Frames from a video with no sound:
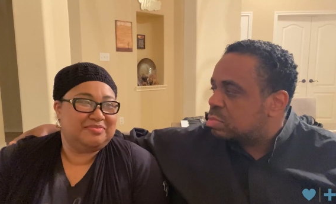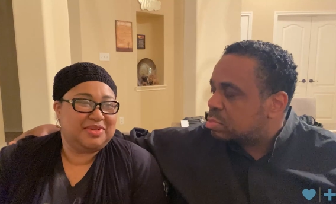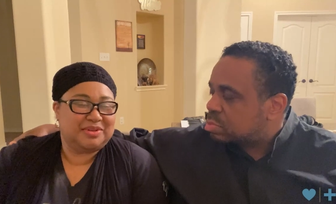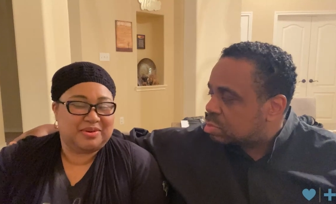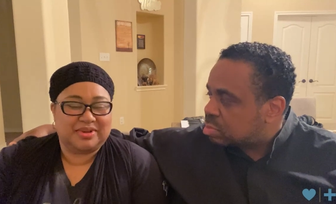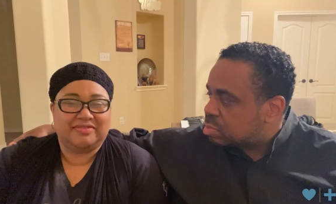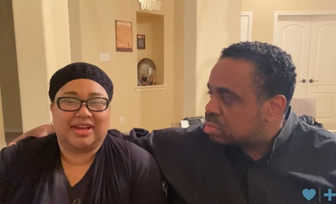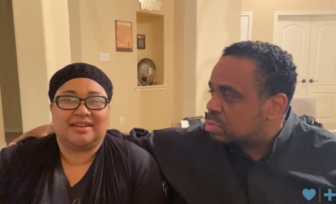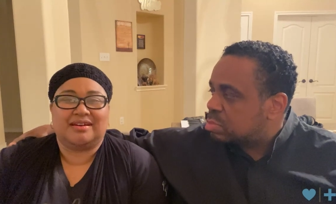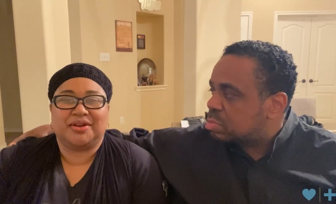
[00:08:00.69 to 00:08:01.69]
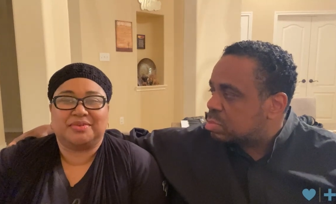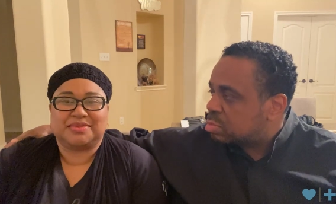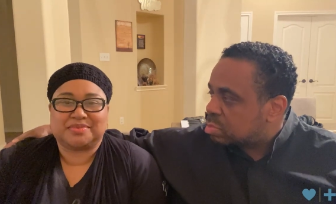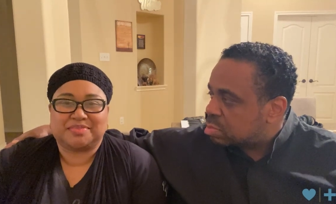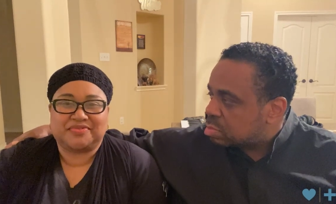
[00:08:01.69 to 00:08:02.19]
Speaker 1: You know, we've had
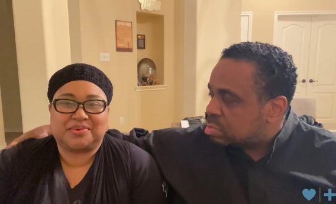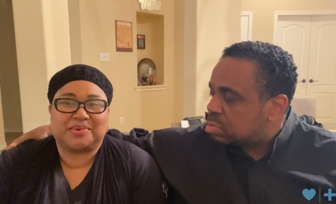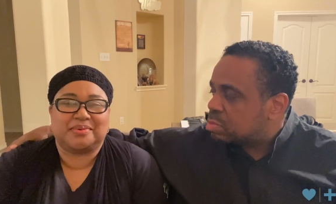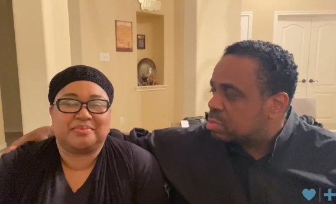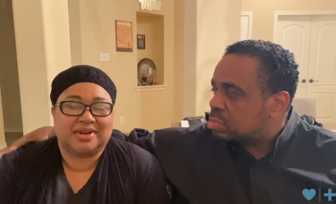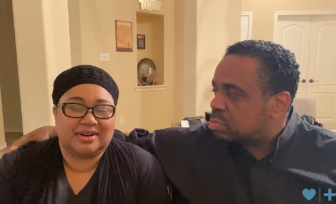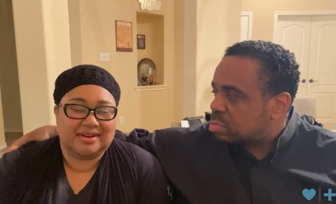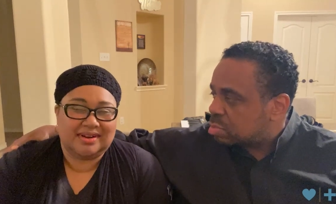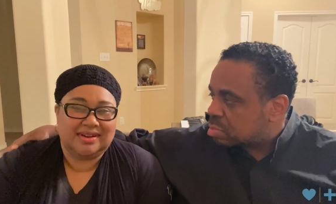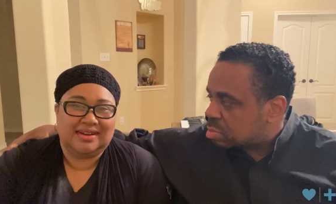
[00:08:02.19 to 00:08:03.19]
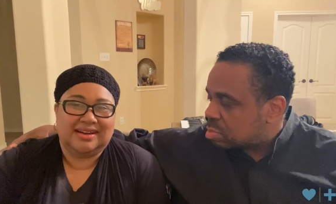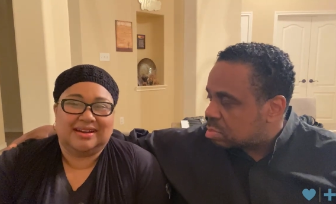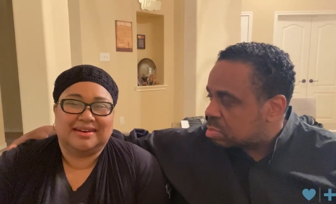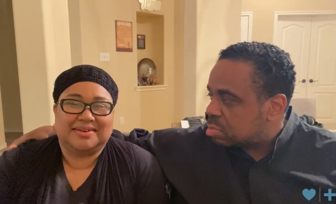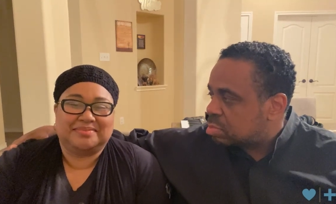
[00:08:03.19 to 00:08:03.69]
arguments before where
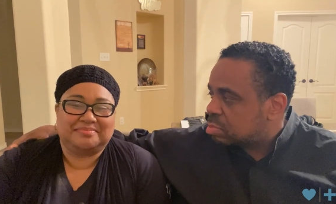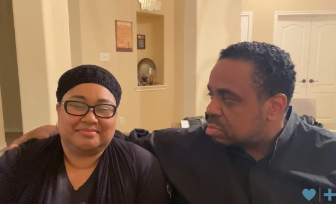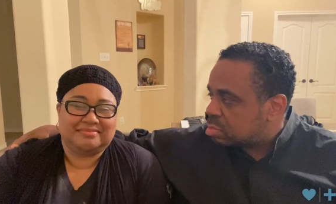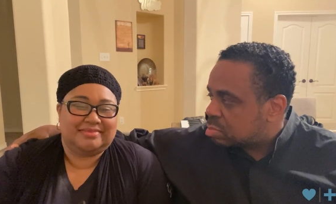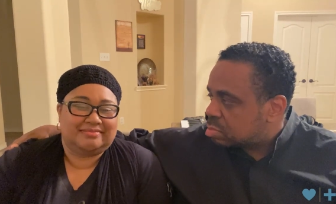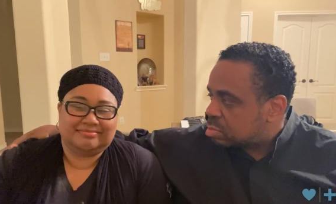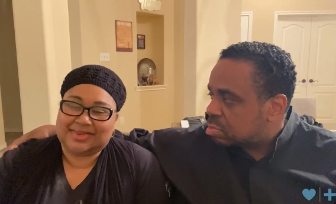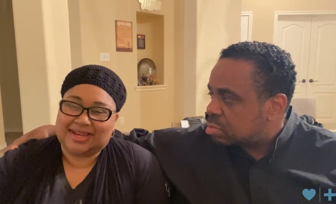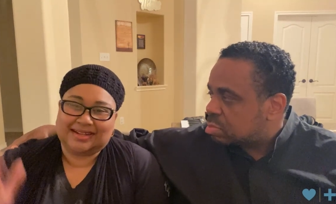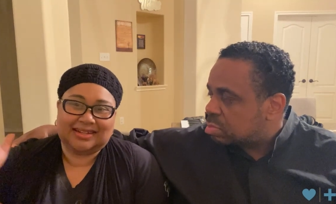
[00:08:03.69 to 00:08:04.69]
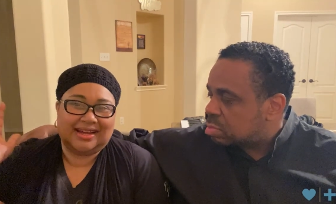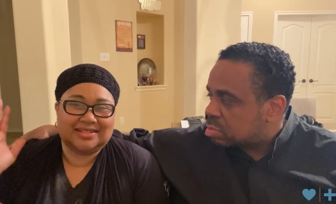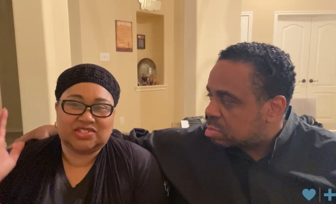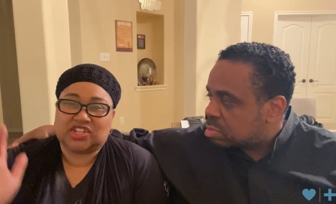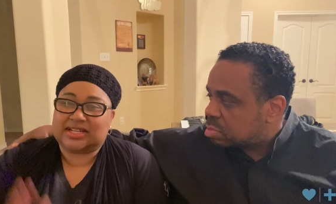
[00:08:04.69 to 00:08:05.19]
I had kind
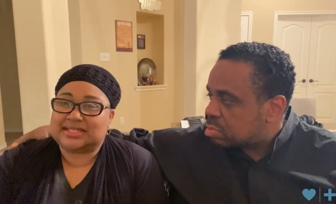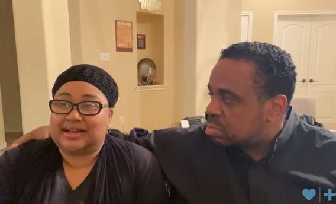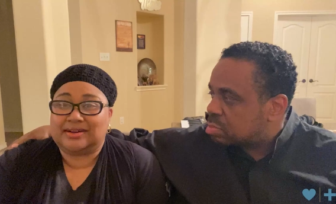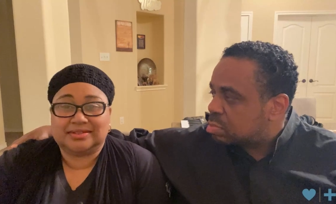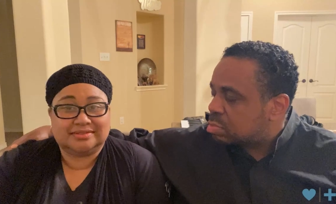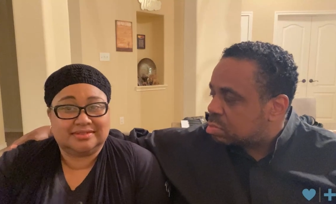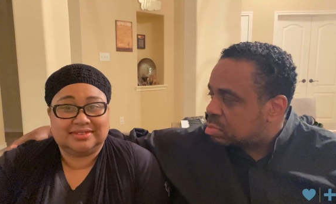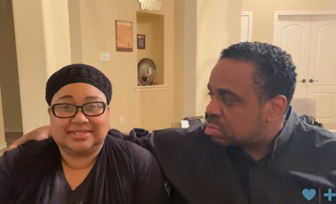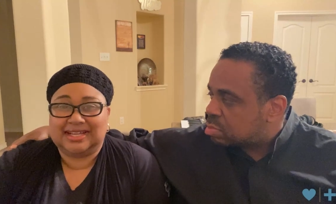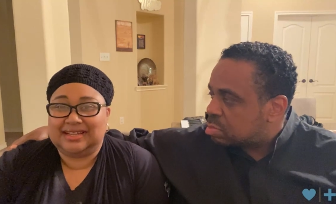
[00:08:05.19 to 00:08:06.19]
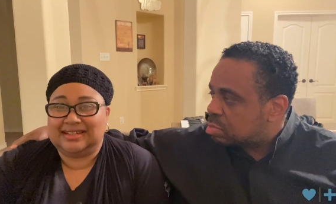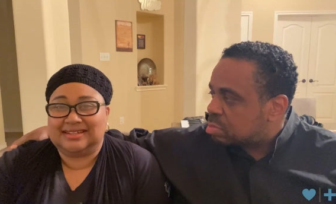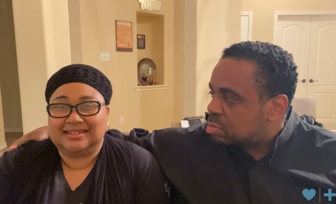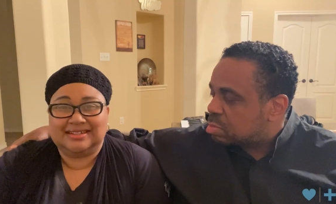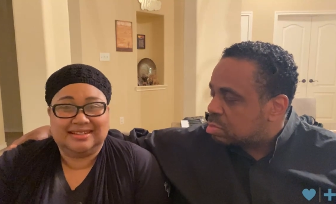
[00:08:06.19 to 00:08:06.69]
of checked out
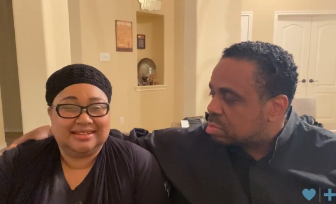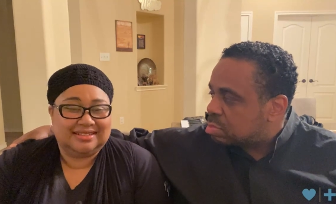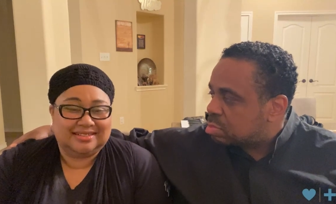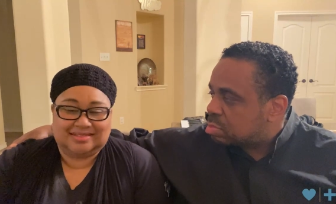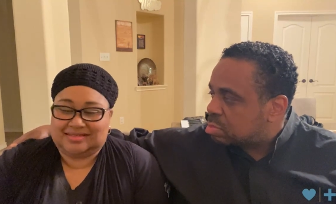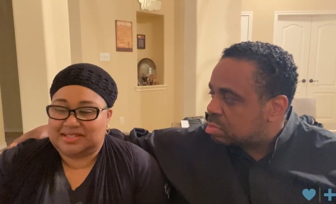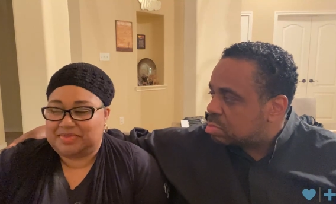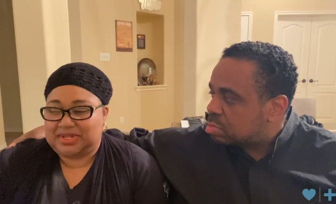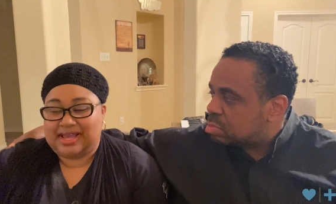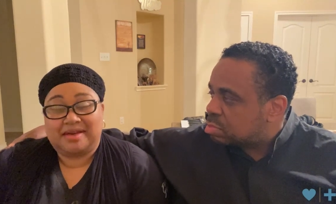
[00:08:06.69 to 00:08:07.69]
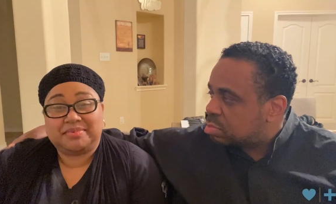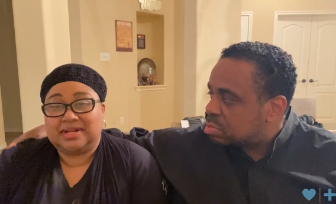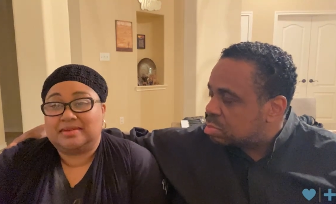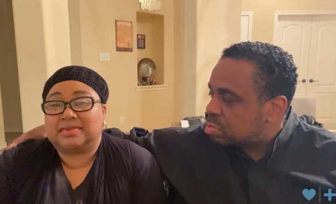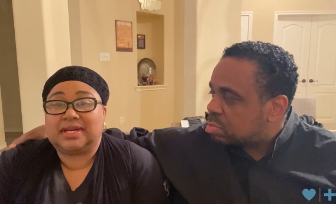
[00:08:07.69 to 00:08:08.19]
and something happened,
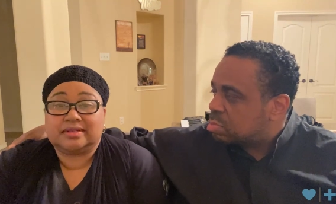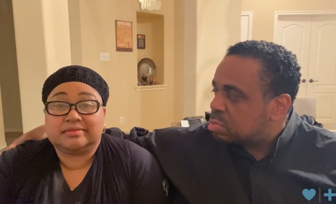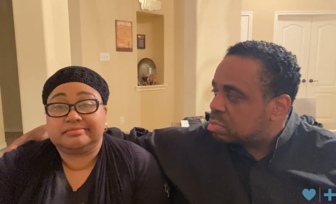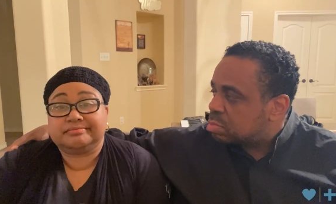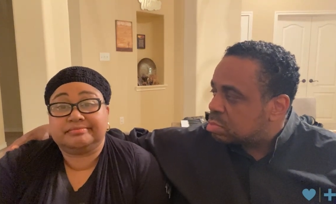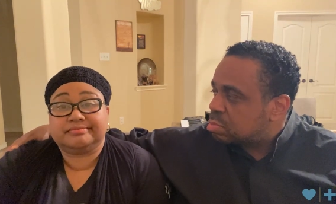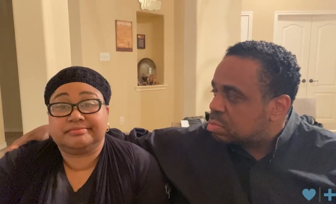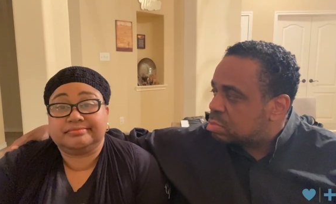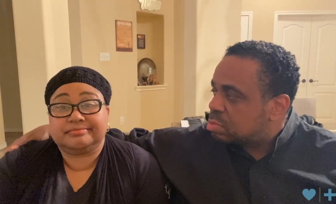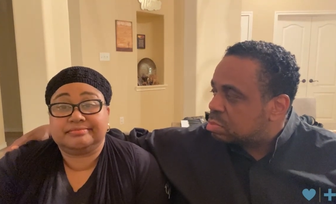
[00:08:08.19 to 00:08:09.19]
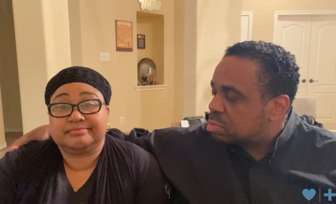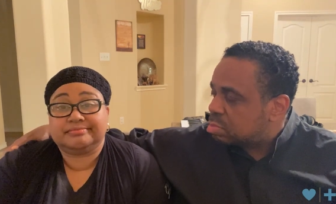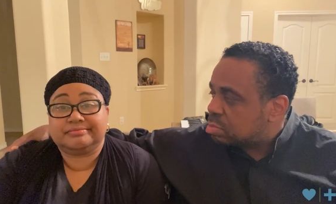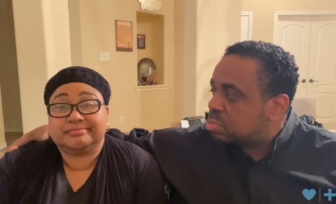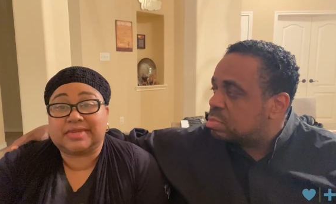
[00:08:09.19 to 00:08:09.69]
and I'm like,
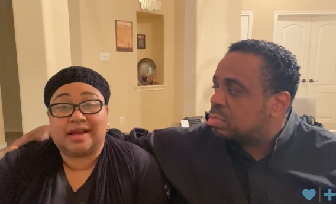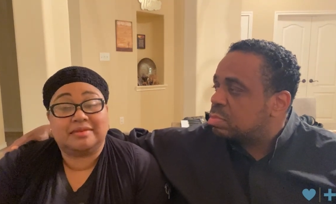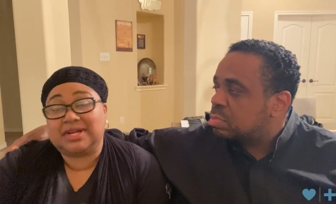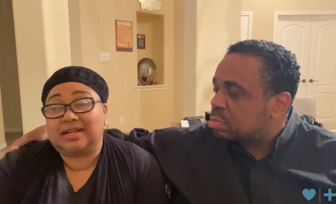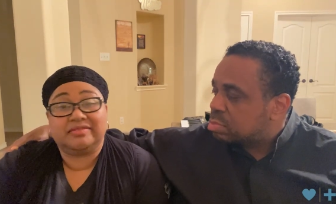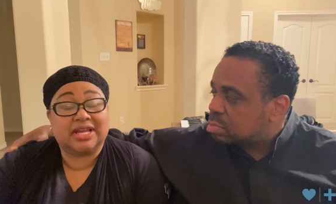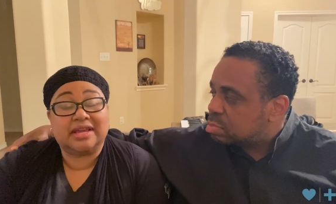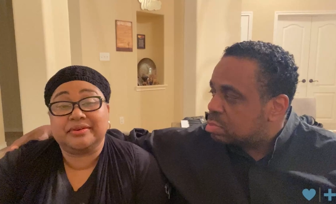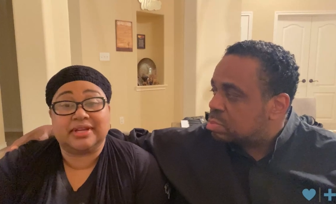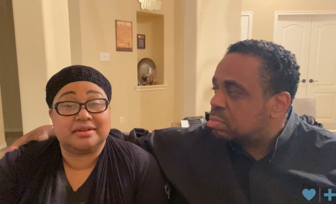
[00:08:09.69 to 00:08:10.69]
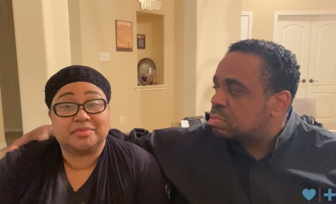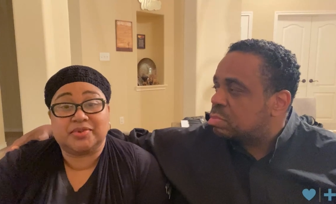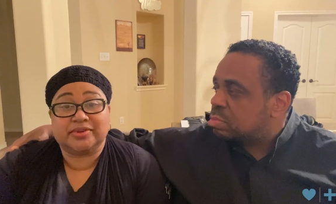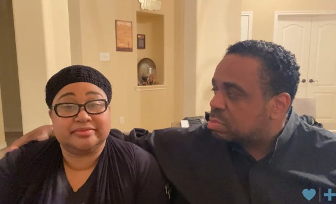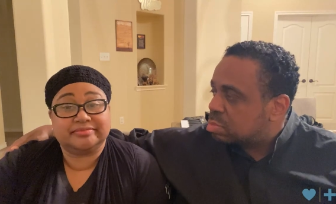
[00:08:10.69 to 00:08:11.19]
I'm not even angry
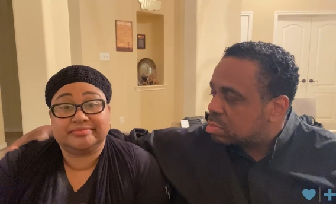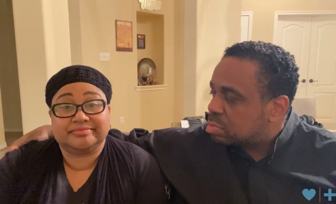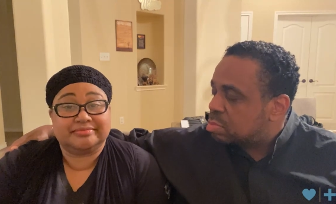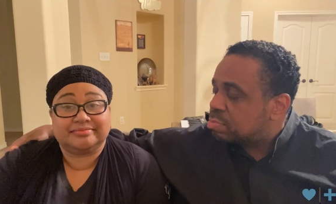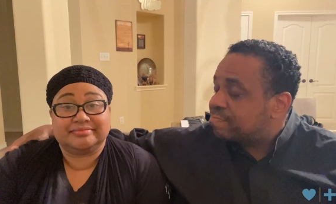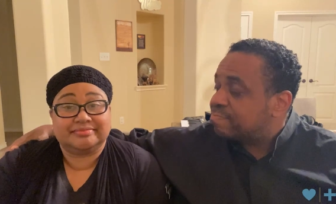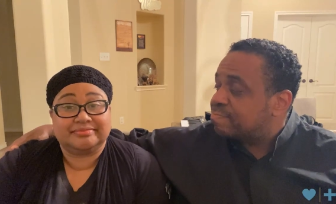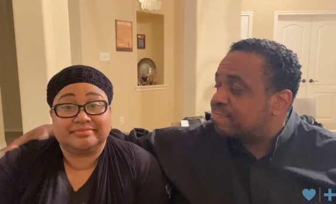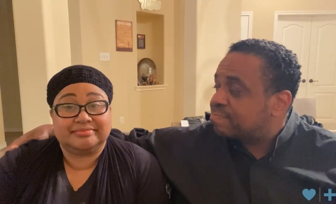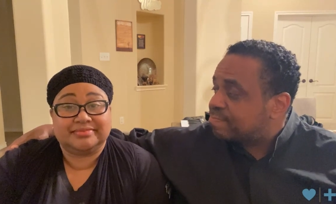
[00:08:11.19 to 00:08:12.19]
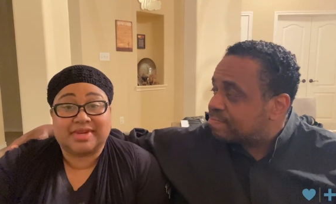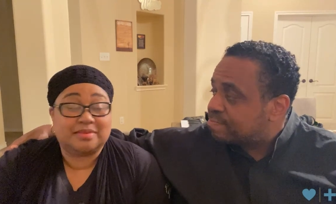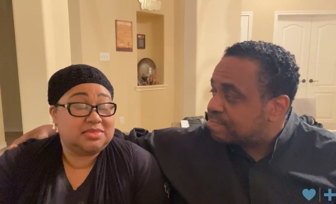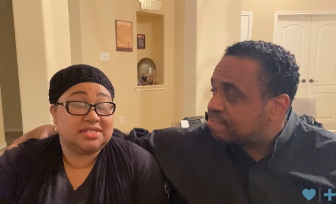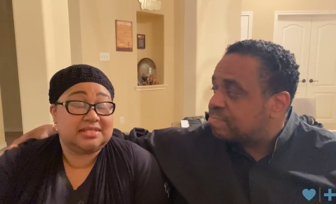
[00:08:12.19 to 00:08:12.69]
anymore.
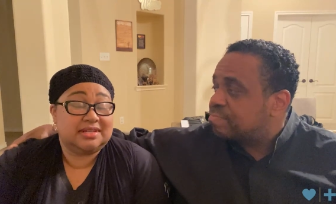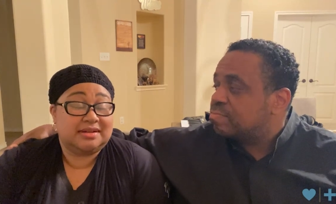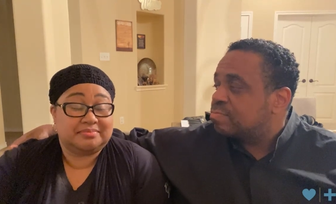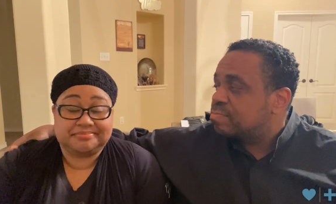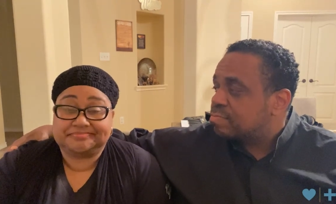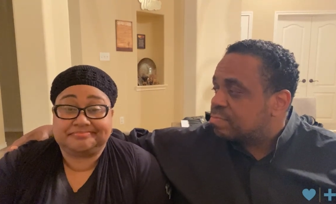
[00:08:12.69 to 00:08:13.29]
I'm just numb.